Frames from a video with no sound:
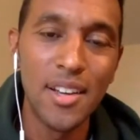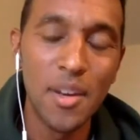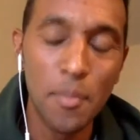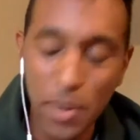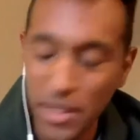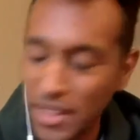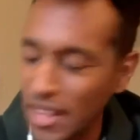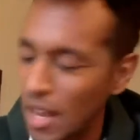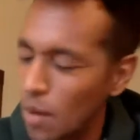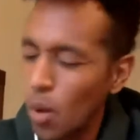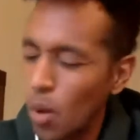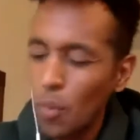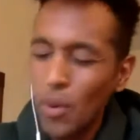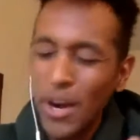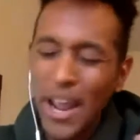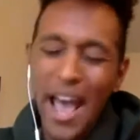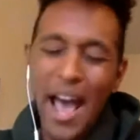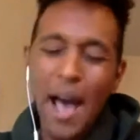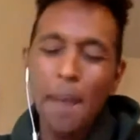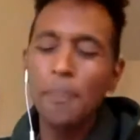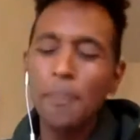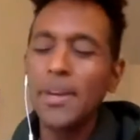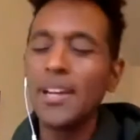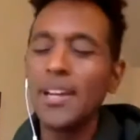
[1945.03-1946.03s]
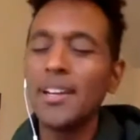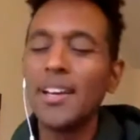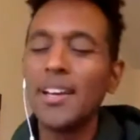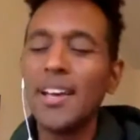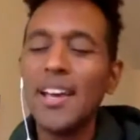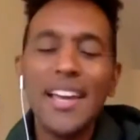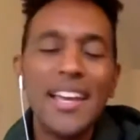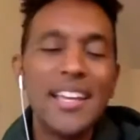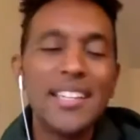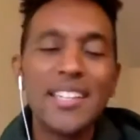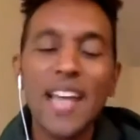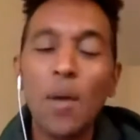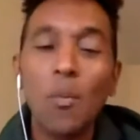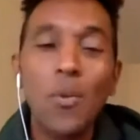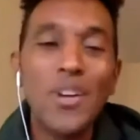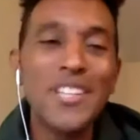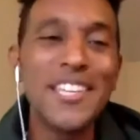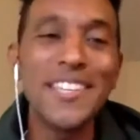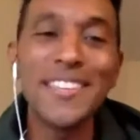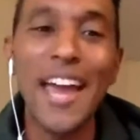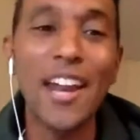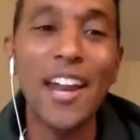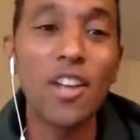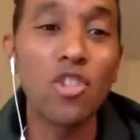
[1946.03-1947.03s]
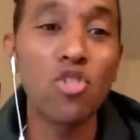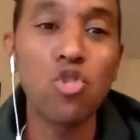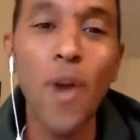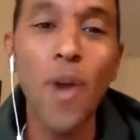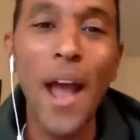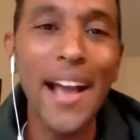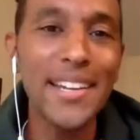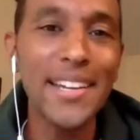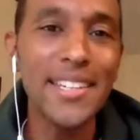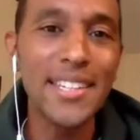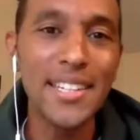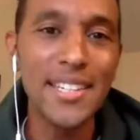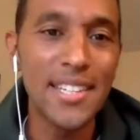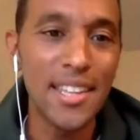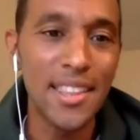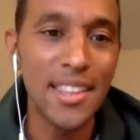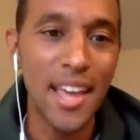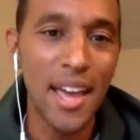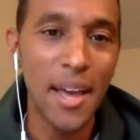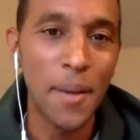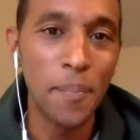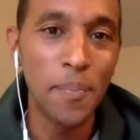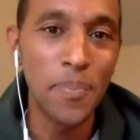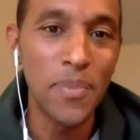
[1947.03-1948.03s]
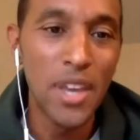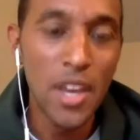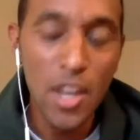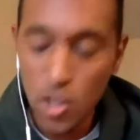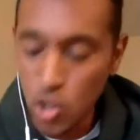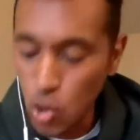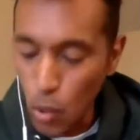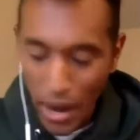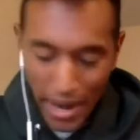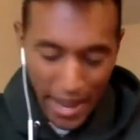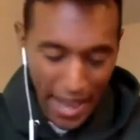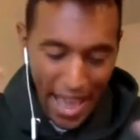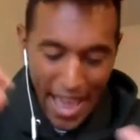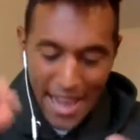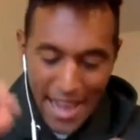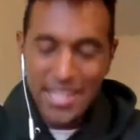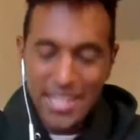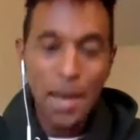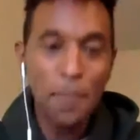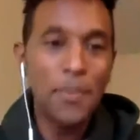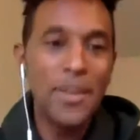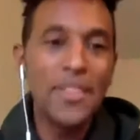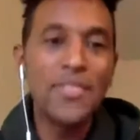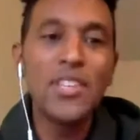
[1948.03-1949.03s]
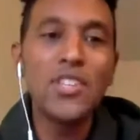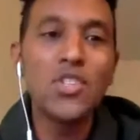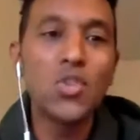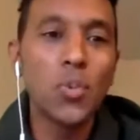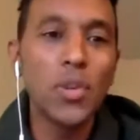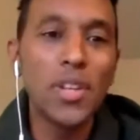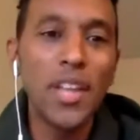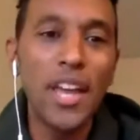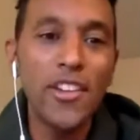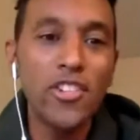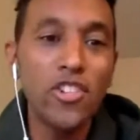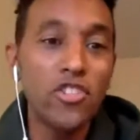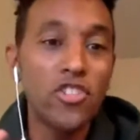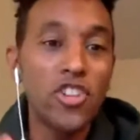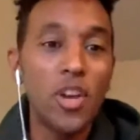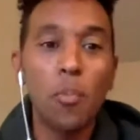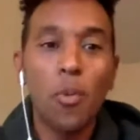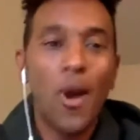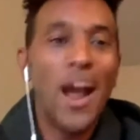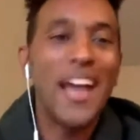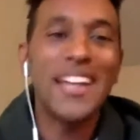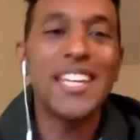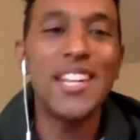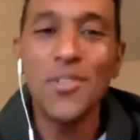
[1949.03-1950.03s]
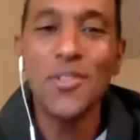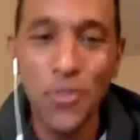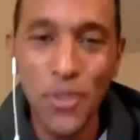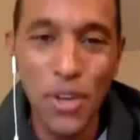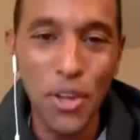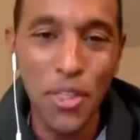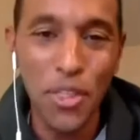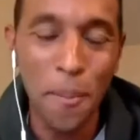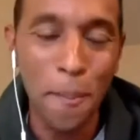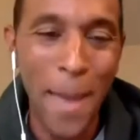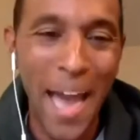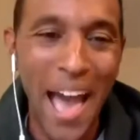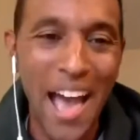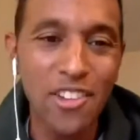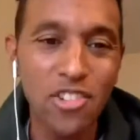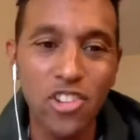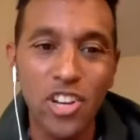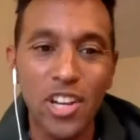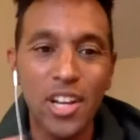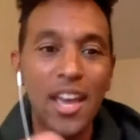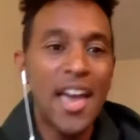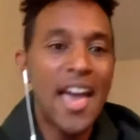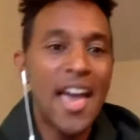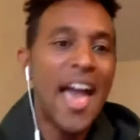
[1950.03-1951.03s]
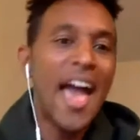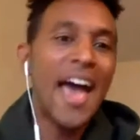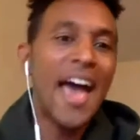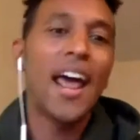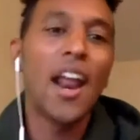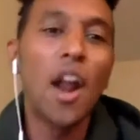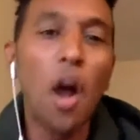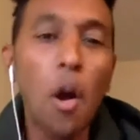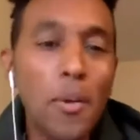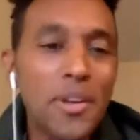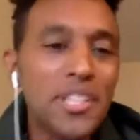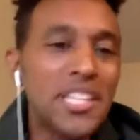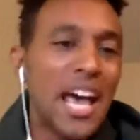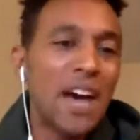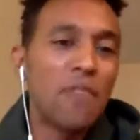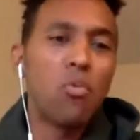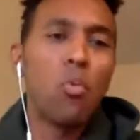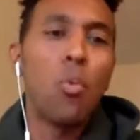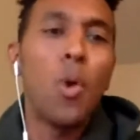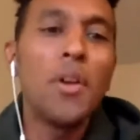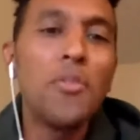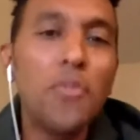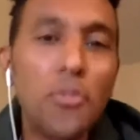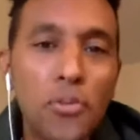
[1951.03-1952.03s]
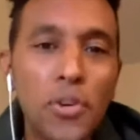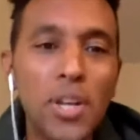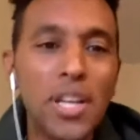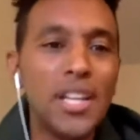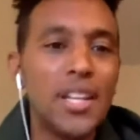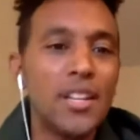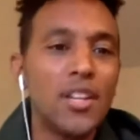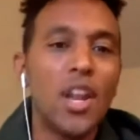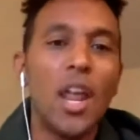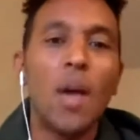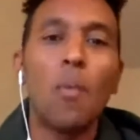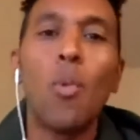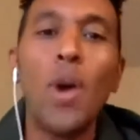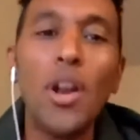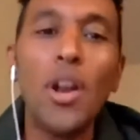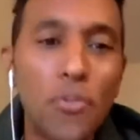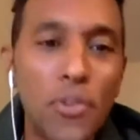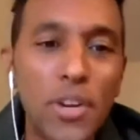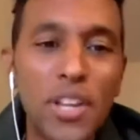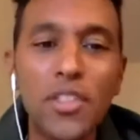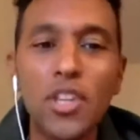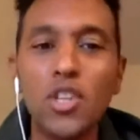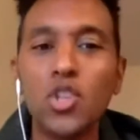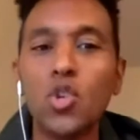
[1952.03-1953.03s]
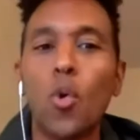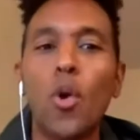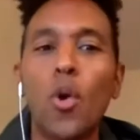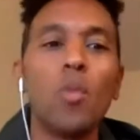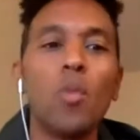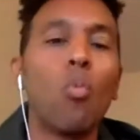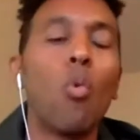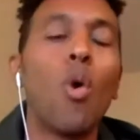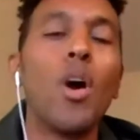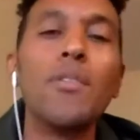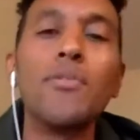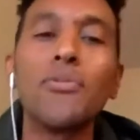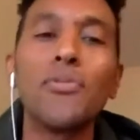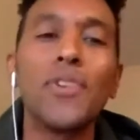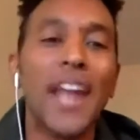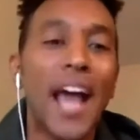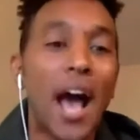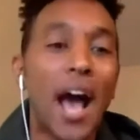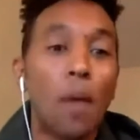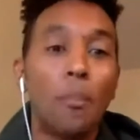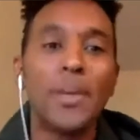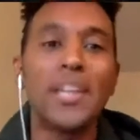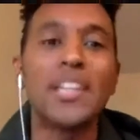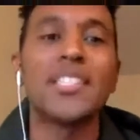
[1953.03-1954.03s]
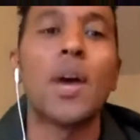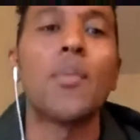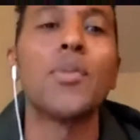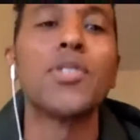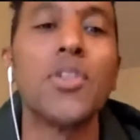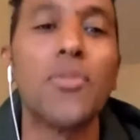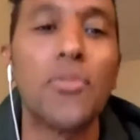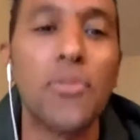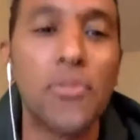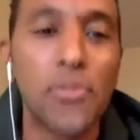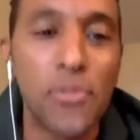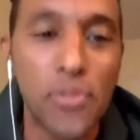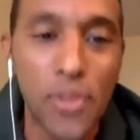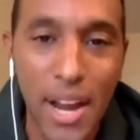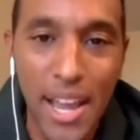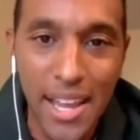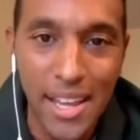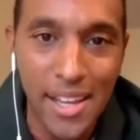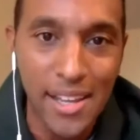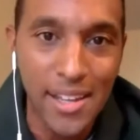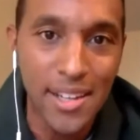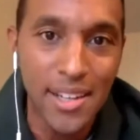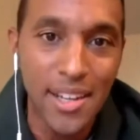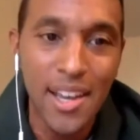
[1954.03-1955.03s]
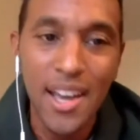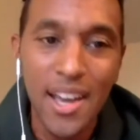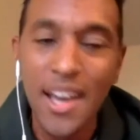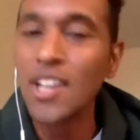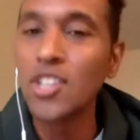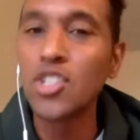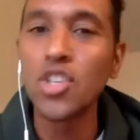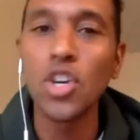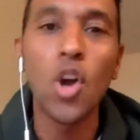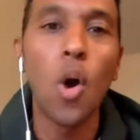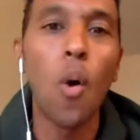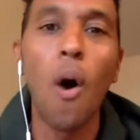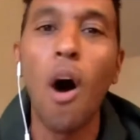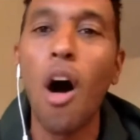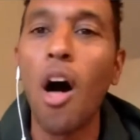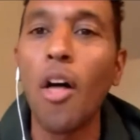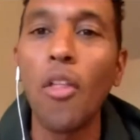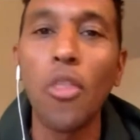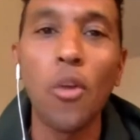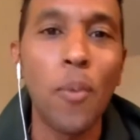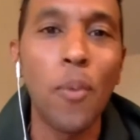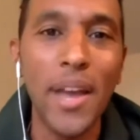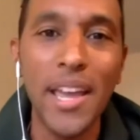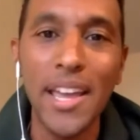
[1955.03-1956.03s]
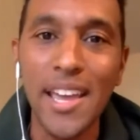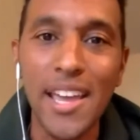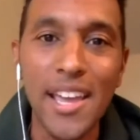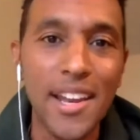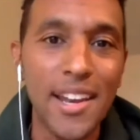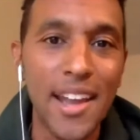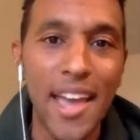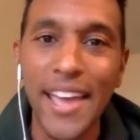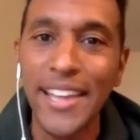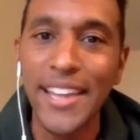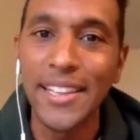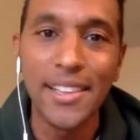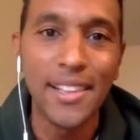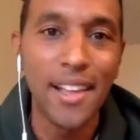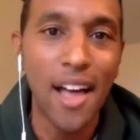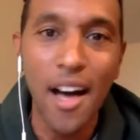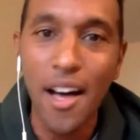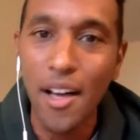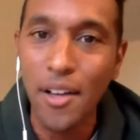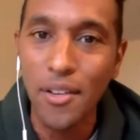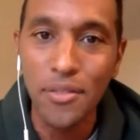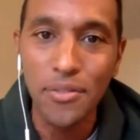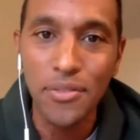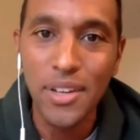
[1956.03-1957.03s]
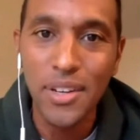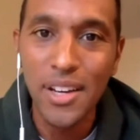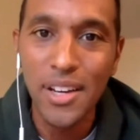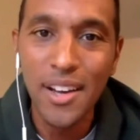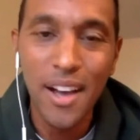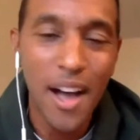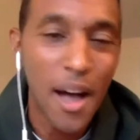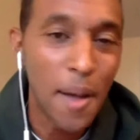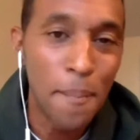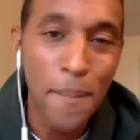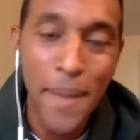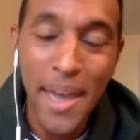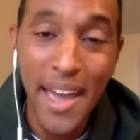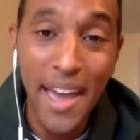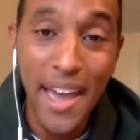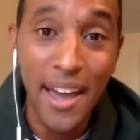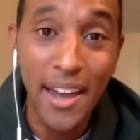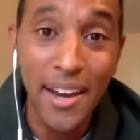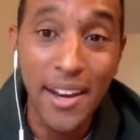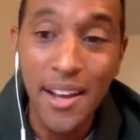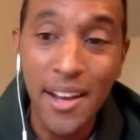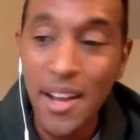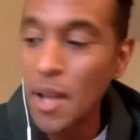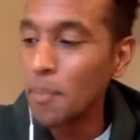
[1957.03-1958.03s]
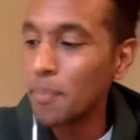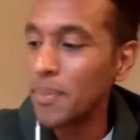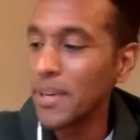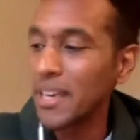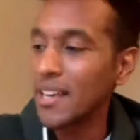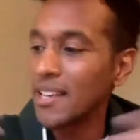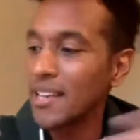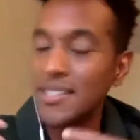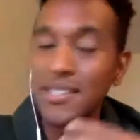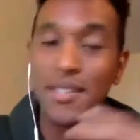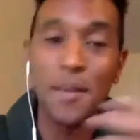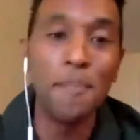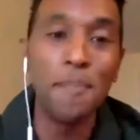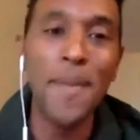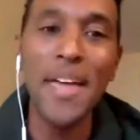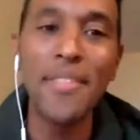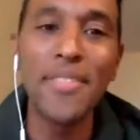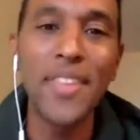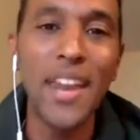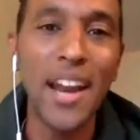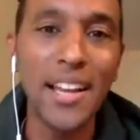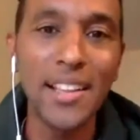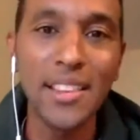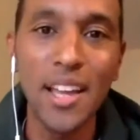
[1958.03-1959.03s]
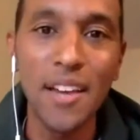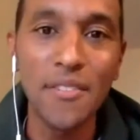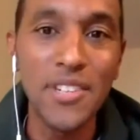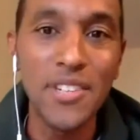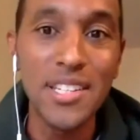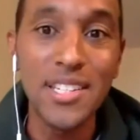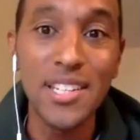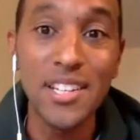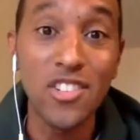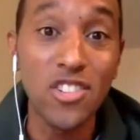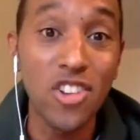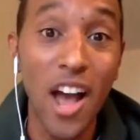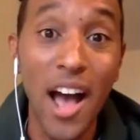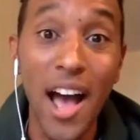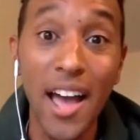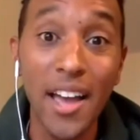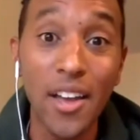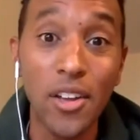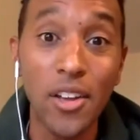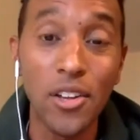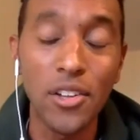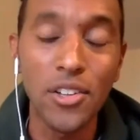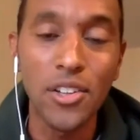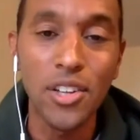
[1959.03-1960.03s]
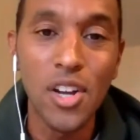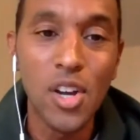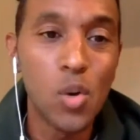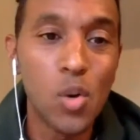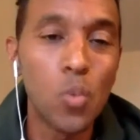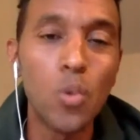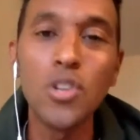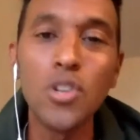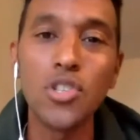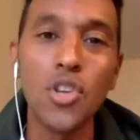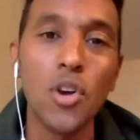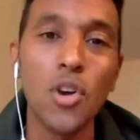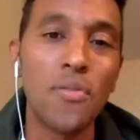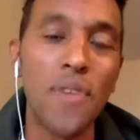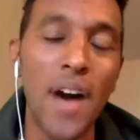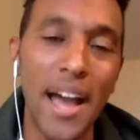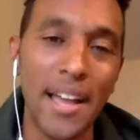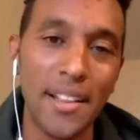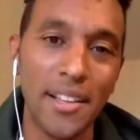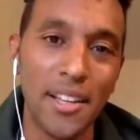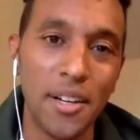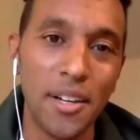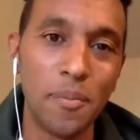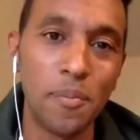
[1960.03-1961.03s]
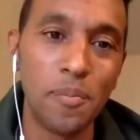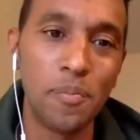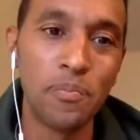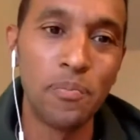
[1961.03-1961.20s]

But then what would happen is I wasn't that attracted to them, so I'd end up in this relationship where I didn't feel the passion, and I'd always have one foot in the door and one foot out, because I was afraid to go all the way in and love a man, because the men that I loved as a child were so violent.